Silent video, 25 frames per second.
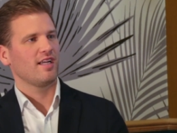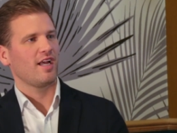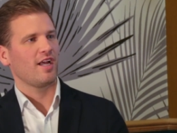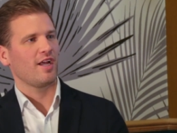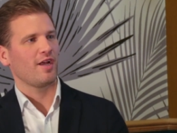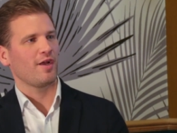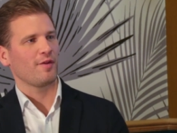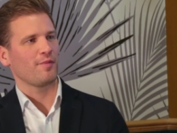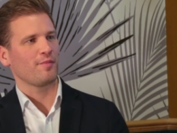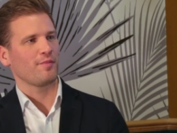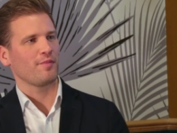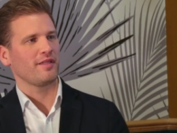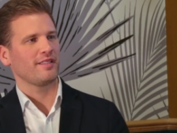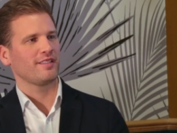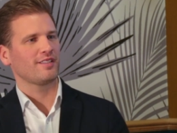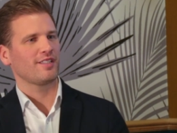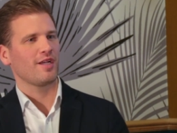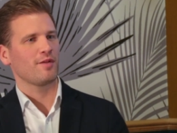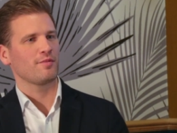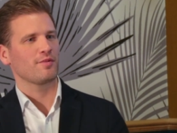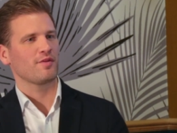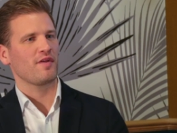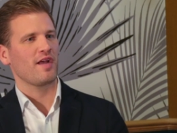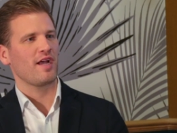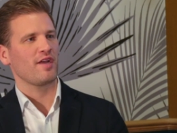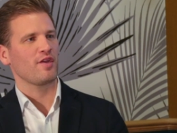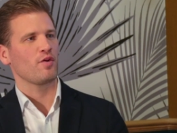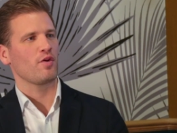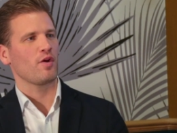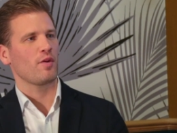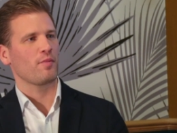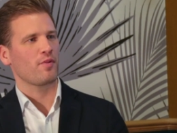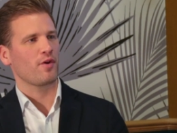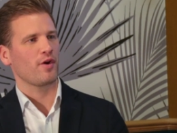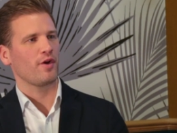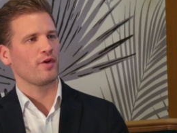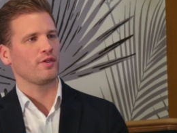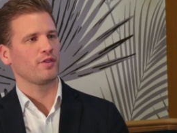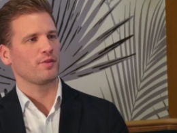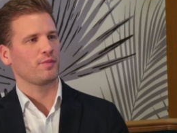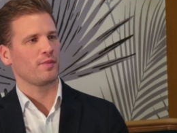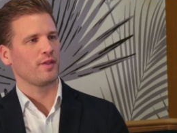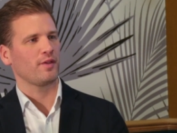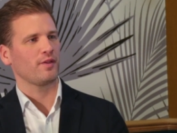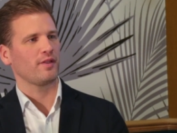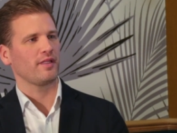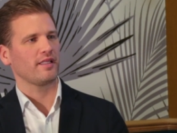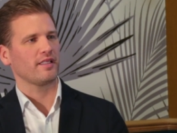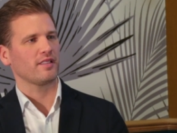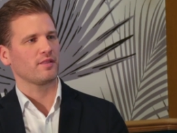um, in terms of how you approach
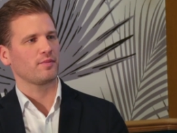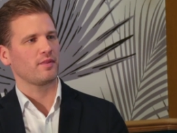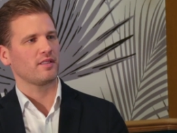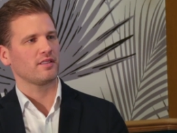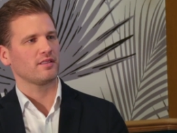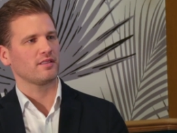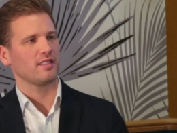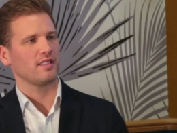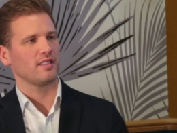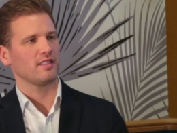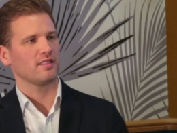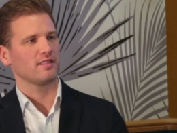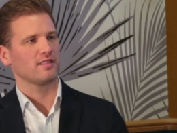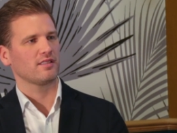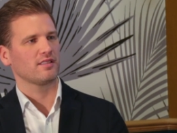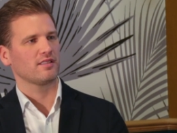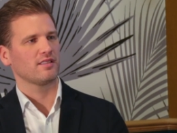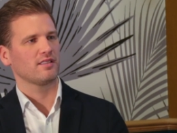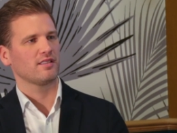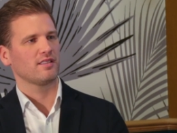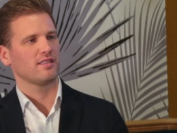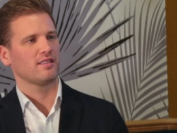building this business?